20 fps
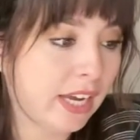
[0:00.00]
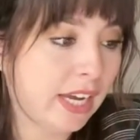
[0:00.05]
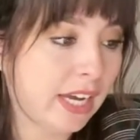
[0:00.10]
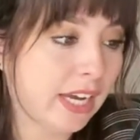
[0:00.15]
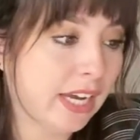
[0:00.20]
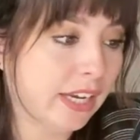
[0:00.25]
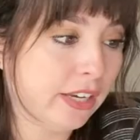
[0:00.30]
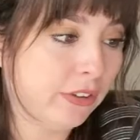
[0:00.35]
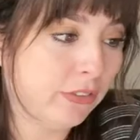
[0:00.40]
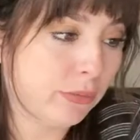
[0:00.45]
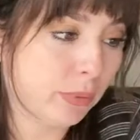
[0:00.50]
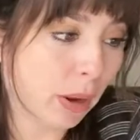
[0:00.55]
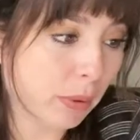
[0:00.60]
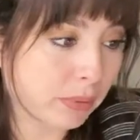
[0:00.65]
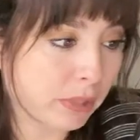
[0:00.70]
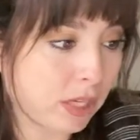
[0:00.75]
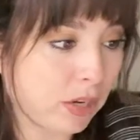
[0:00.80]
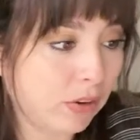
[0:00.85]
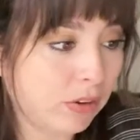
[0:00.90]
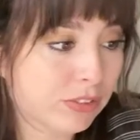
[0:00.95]
And you've
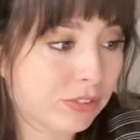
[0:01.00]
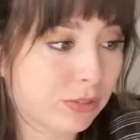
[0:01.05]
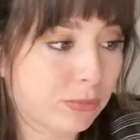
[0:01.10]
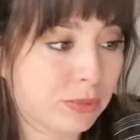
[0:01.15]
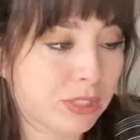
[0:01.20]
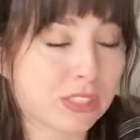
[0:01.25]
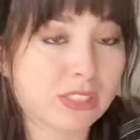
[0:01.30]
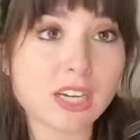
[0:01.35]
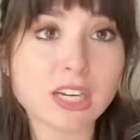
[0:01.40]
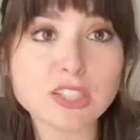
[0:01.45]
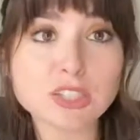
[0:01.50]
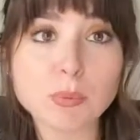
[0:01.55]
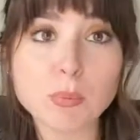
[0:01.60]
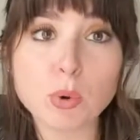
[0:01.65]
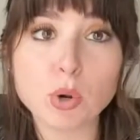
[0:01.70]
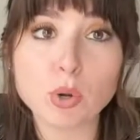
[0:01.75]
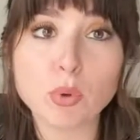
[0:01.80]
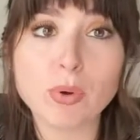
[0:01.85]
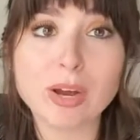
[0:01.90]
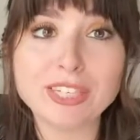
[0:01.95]
probably noticed from discussion
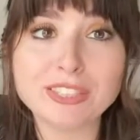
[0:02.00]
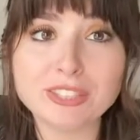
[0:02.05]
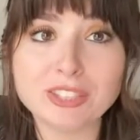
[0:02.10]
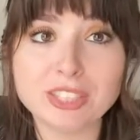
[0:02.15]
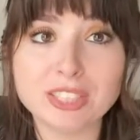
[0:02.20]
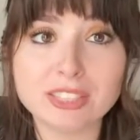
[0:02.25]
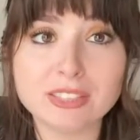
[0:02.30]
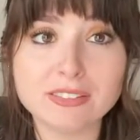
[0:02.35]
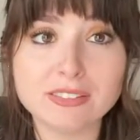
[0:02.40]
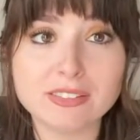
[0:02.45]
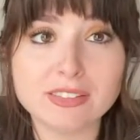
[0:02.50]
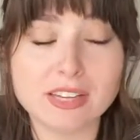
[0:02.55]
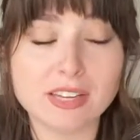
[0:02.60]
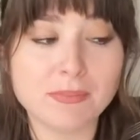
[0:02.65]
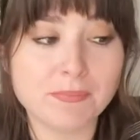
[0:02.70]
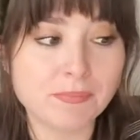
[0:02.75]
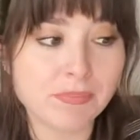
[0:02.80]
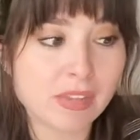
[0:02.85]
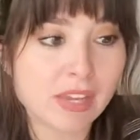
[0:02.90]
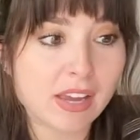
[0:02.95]
board questions
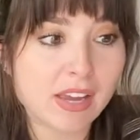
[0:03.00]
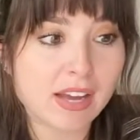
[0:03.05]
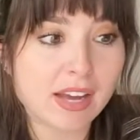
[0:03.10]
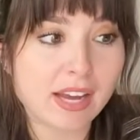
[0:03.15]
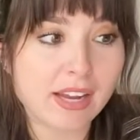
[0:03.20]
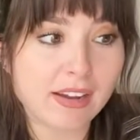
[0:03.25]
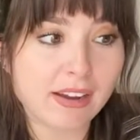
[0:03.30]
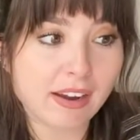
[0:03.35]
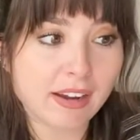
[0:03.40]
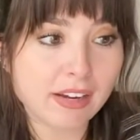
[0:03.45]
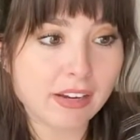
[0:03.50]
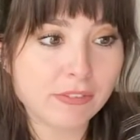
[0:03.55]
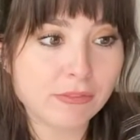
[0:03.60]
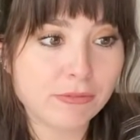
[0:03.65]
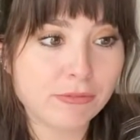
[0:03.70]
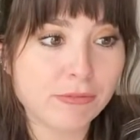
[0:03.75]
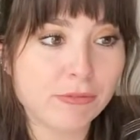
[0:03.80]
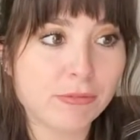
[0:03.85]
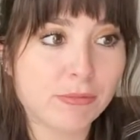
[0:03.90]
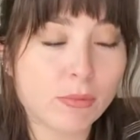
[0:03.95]
that I kind
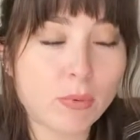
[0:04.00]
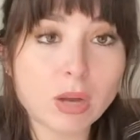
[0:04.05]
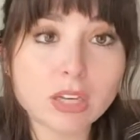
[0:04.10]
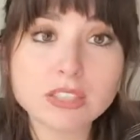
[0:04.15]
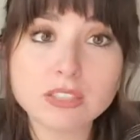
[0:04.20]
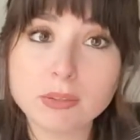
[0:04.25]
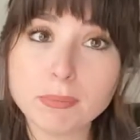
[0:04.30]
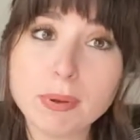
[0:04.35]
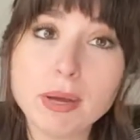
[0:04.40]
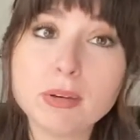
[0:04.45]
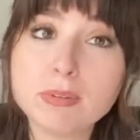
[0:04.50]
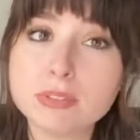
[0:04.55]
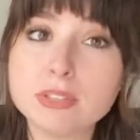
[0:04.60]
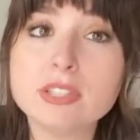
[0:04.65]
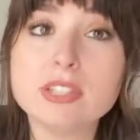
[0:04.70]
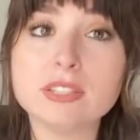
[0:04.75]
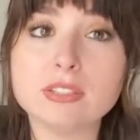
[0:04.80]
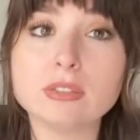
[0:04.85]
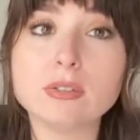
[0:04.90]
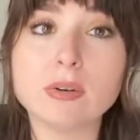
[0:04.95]
of want to pose
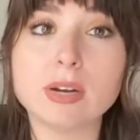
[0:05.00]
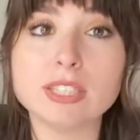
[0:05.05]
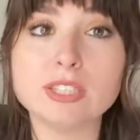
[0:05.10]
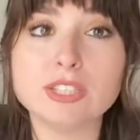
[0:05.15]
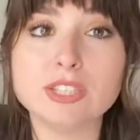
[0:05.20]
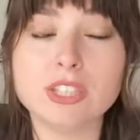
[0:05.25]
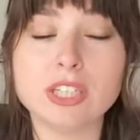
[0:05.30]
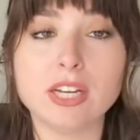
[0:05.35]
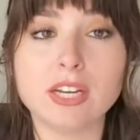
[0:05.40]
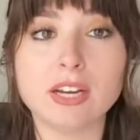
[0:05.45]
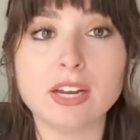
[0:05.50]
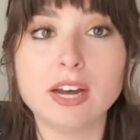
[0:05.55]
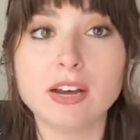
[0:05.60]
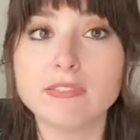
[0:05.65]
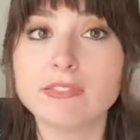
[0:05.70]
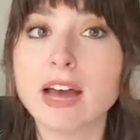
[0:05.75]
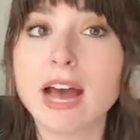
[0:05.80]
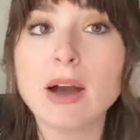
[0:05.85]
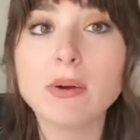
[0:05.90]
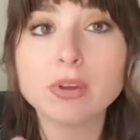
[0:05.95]
this question of
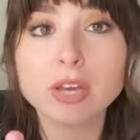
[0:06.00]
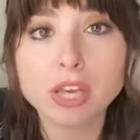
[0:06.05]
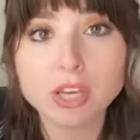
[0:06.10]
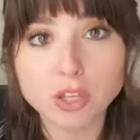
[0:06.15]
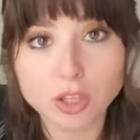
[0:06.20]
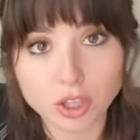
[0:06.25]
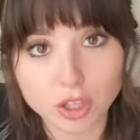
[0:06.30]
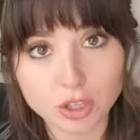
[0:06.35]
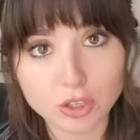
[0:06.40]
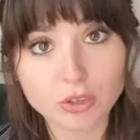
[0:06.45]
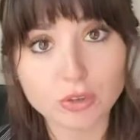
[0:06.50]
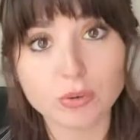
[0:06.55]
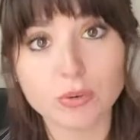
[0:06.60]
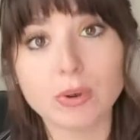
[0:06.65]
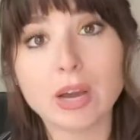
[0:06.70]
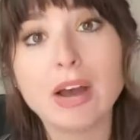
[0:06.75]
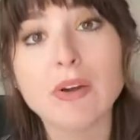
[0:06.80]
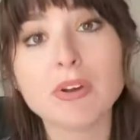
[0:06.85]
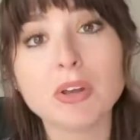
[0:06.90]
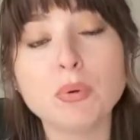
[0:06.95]
how can
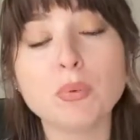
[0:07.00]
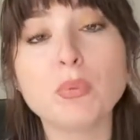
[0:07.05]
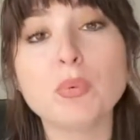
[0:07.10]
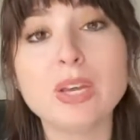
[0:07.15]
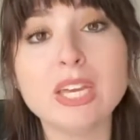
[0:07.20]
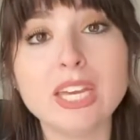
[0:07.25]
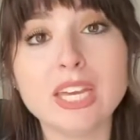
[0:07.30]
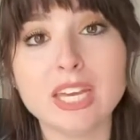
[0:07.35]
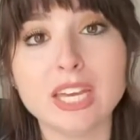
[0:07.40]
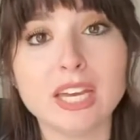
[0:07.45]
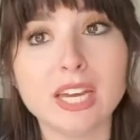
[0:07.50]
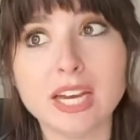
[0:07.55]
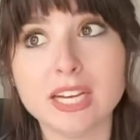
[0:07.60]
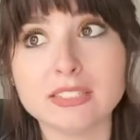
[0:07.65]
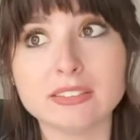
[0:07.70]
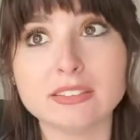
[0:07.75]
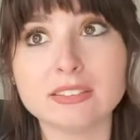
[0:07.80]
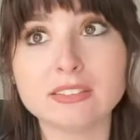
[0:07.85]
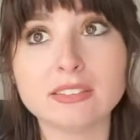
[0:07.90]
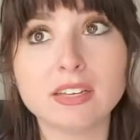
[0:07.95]
we
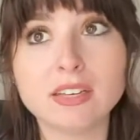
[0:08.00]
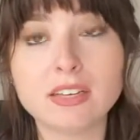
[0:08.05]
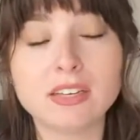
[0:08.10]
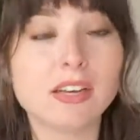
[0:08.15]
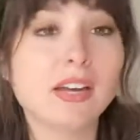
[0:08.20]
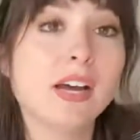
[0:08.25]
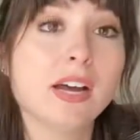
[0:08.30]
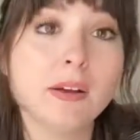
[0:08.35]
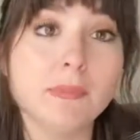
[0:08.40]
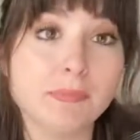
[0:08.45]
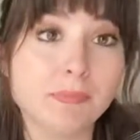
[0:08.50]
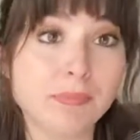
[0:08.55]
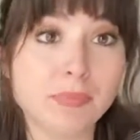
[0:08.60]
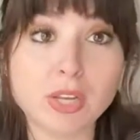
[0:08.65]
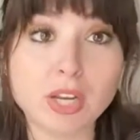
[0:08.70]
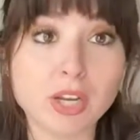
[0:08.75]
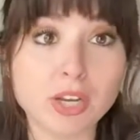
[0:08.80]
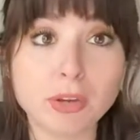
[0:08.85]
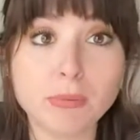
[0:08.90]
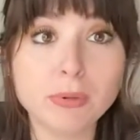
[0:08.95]
as
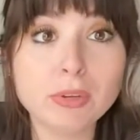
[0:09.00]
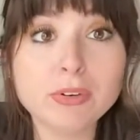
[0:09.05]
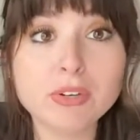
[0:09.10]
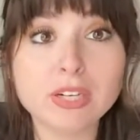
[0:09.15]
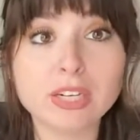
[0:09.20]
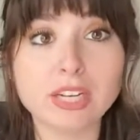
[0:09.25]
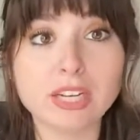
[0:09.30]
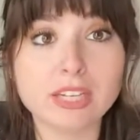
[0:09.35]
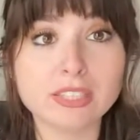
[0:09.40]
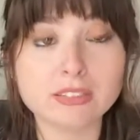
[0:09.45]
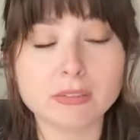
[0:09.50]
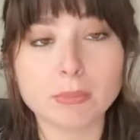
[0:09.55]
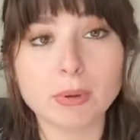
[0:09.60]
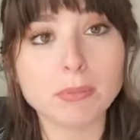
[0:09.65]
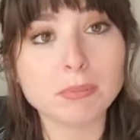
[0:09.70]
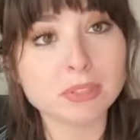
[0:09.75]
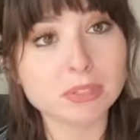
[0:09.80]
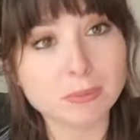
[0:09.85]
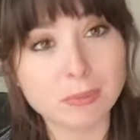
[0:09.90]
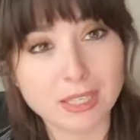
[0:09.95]
a community, as a
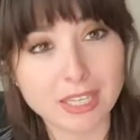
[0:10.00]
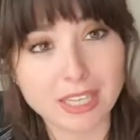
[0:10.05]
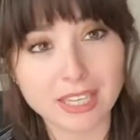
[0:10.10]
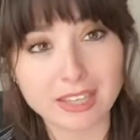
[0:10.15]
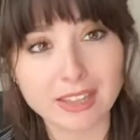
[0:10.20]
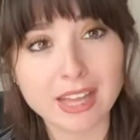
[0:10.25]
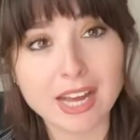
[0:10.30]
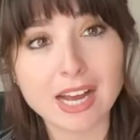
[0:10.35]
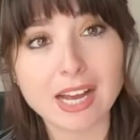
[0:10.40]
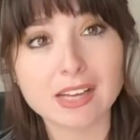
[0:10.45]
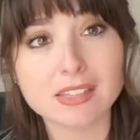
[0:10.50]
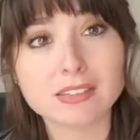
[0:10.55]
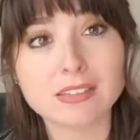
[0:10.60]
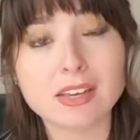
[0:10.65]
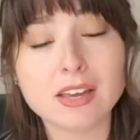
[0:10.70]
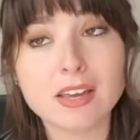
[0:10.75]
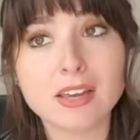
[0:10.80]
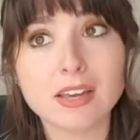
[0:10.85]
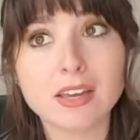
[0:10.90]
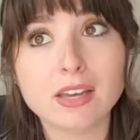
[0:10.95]
public speaking class,
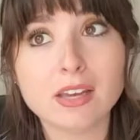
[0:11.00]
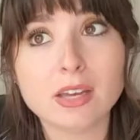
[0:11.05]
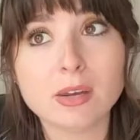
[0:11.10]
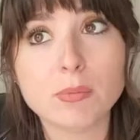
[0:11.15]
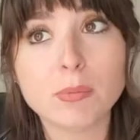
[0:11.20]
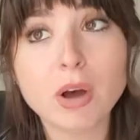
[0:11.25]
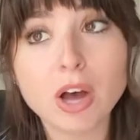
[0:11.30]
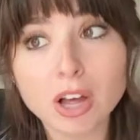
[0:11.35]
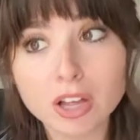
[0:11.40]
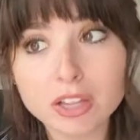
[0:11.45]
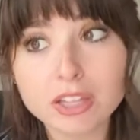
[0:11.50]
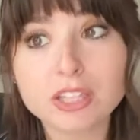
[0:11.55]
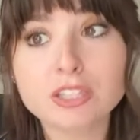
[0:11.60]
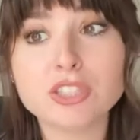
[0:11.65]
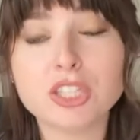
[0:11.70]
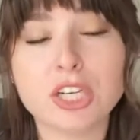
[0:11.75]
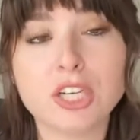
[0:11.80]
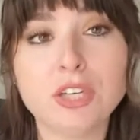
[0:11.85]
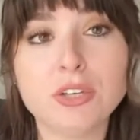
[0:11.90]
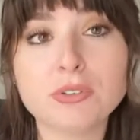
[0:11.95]
polish
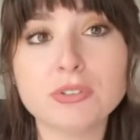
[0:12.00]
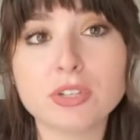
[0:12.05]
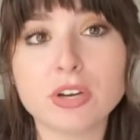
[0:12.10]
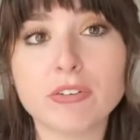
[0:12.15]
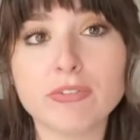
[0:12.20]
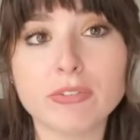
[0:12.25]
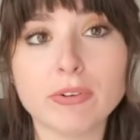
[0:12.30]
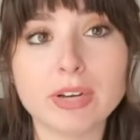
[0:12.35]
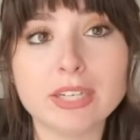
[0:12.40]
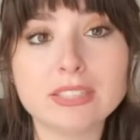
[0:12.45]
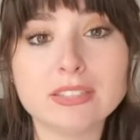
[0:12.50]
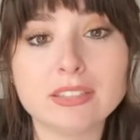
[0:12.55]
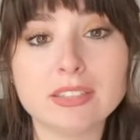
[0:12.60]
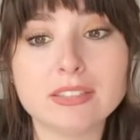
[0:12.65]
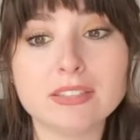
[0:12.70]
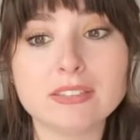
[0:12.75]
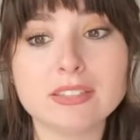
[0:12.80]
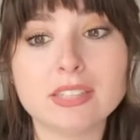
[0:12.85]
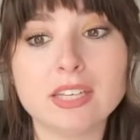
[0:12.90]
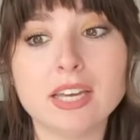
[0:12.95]
and use our
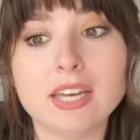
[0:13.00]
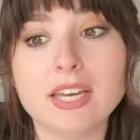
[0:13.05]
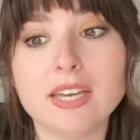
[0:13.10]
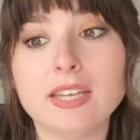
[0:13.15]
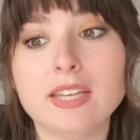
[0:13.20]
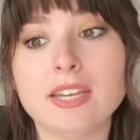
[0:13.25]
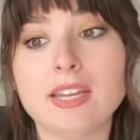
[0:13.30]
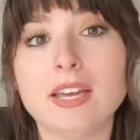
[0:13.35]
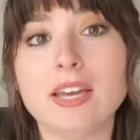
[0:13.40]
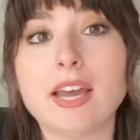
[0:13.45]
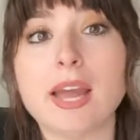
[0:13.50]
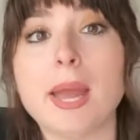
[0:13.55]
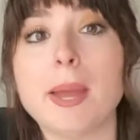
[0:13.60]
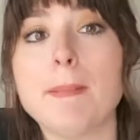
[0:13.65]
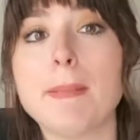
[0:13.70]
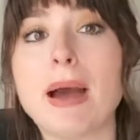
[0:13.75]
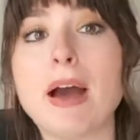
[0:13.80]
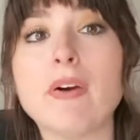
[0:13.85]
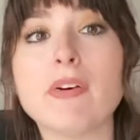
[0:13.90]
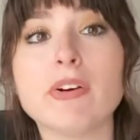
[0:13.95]
voices in a
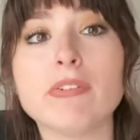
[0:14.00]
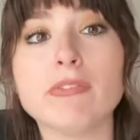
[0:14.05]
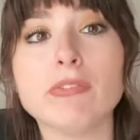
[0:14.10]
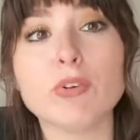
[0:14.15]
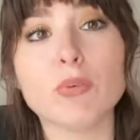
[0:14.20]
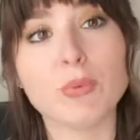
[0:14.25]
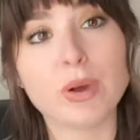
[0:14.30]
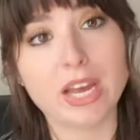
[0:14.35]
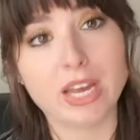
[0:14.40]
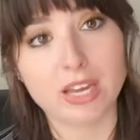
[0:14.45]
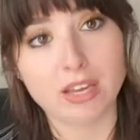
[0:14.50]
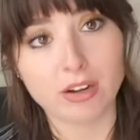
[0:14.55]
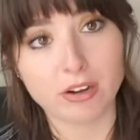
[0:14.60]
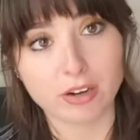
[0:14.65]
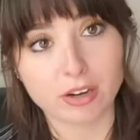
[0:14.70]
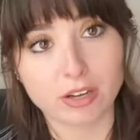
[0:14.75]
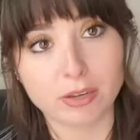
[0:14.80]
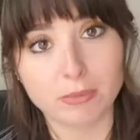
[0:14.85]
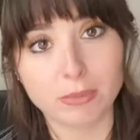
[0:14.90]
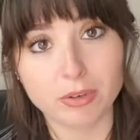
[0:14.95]
powerful way in our
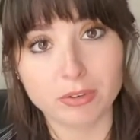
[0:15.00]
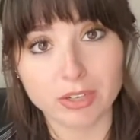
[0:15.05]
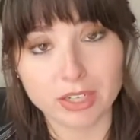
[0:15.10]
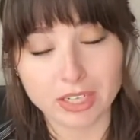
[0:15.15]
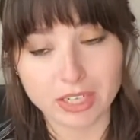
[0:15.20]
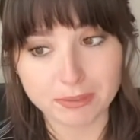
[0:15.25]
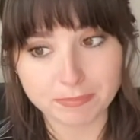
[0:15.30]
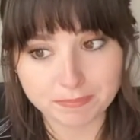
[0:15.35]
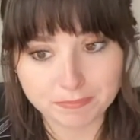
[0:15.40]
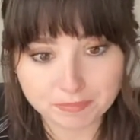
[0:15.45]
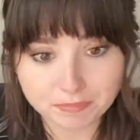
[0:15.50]
community.